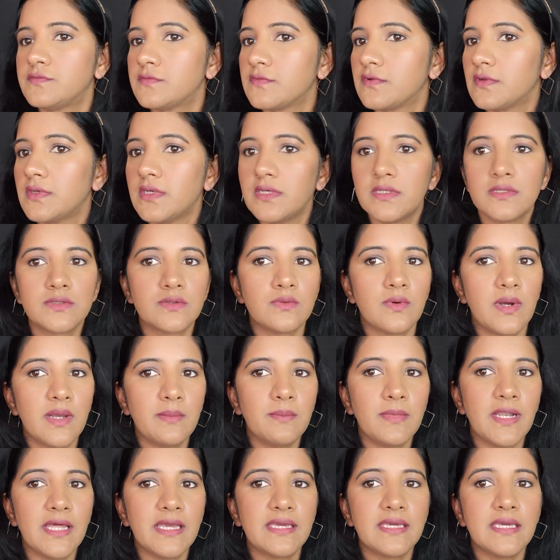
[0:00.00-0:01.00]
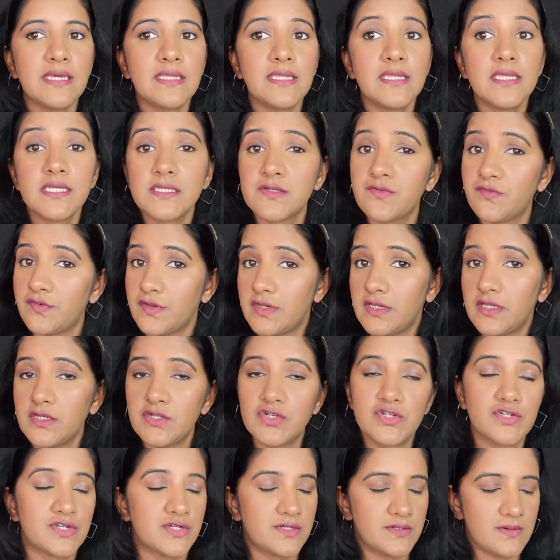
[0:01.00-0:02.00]
Okay, so I'm liking this
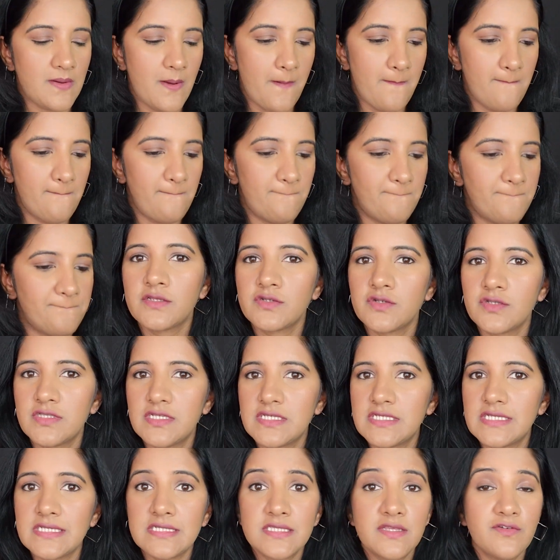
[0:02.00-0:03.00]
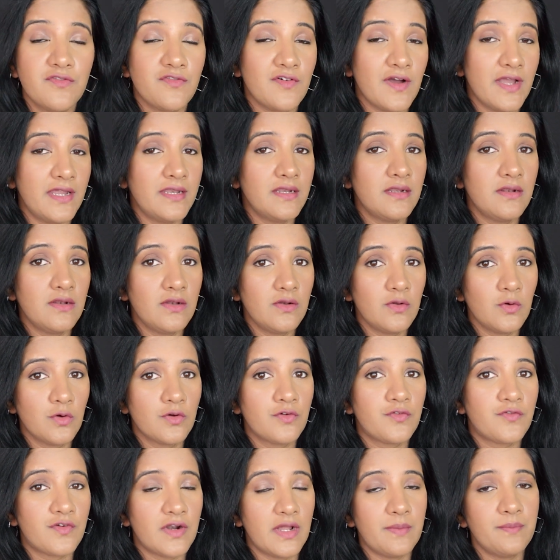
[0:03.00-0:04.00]
finish. So this is the final look
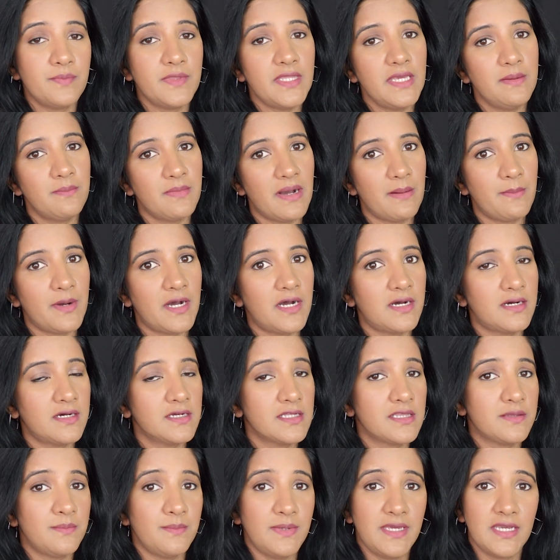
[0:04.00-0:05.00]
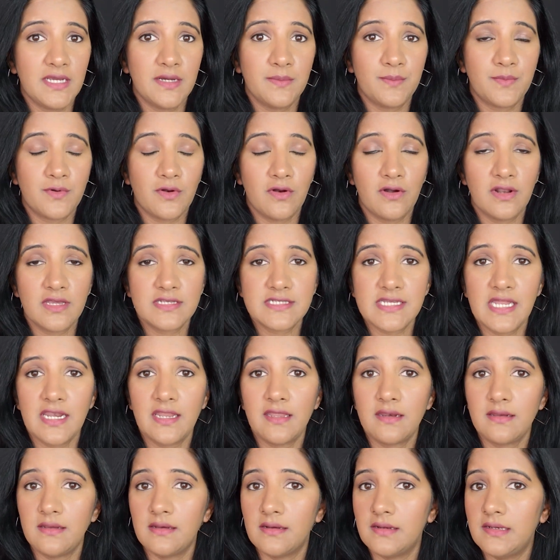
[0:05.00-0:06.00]
from the Mamaearth makeup products and I
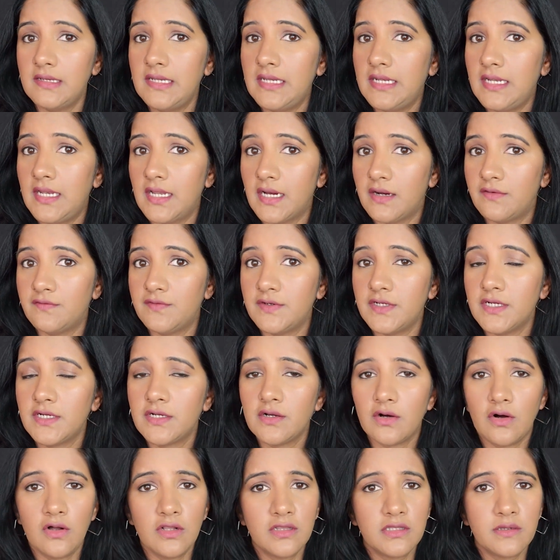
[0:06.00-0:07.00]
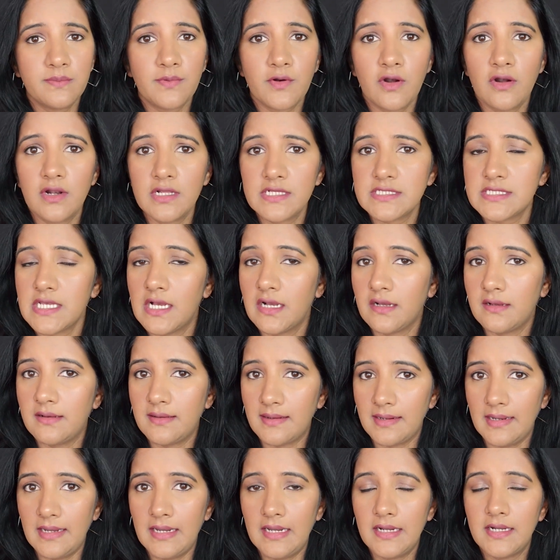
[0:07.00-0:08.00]
really loved it. All the products are
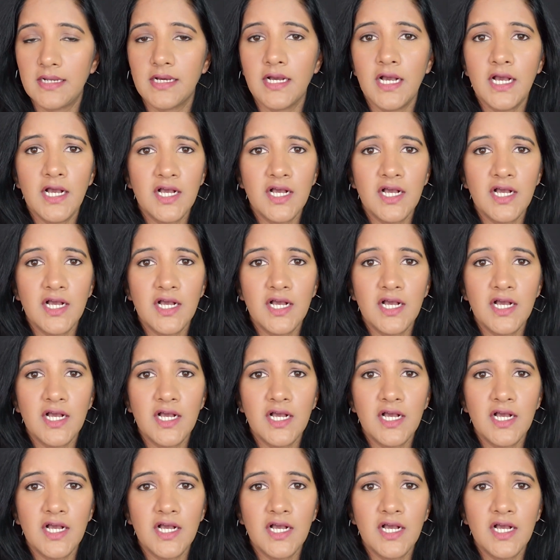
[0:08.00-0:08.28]
great.